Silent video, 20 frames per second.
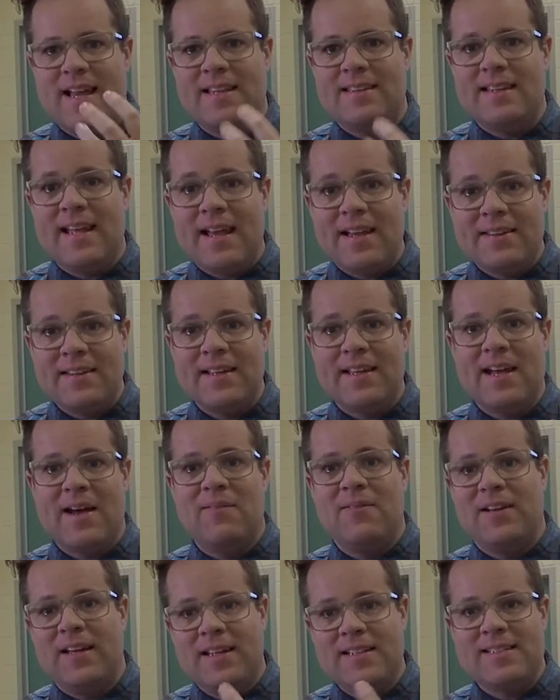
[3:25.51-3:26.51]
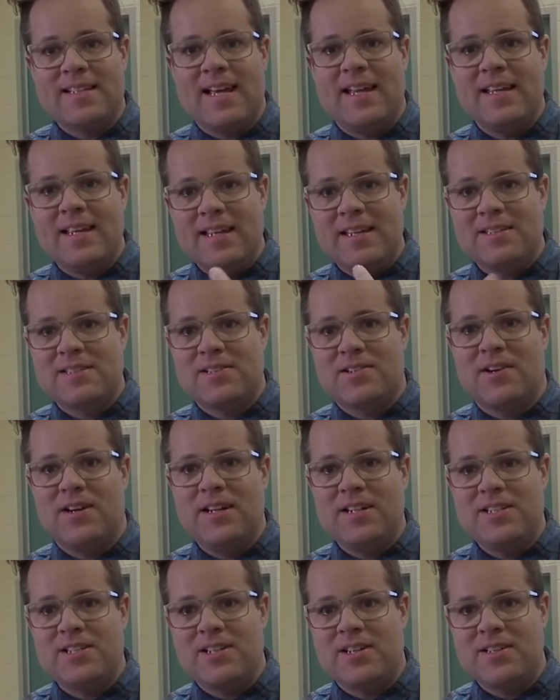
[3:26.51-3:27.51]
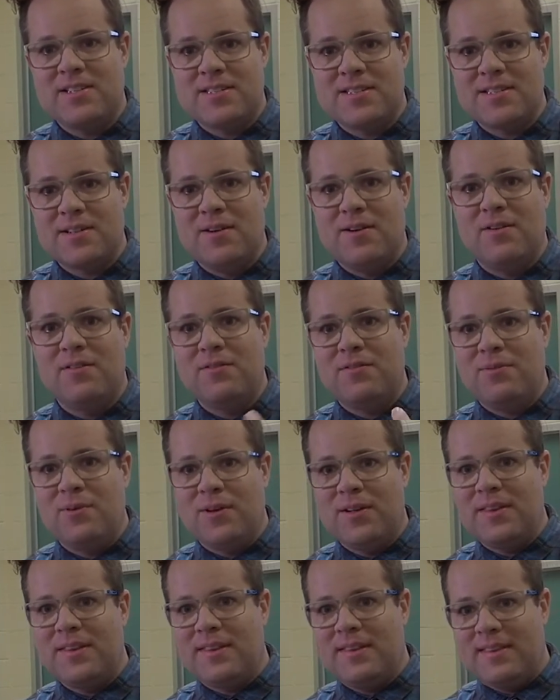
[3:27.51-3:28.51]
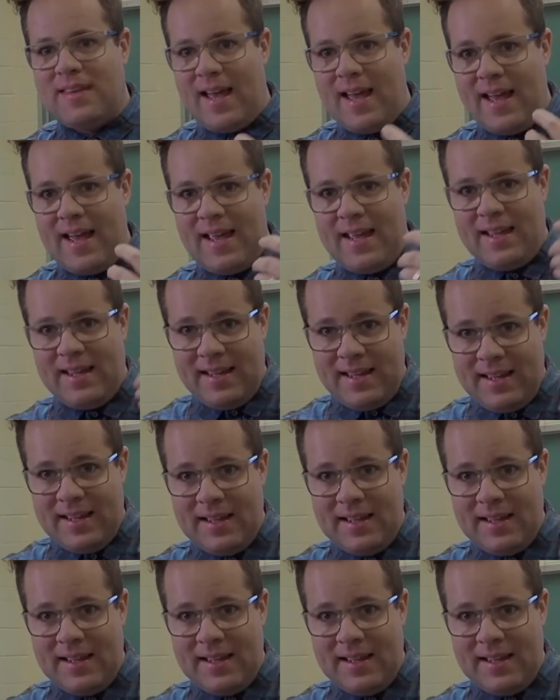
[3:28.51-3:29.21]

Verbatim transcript: and now they're coming in taking screenshots of what they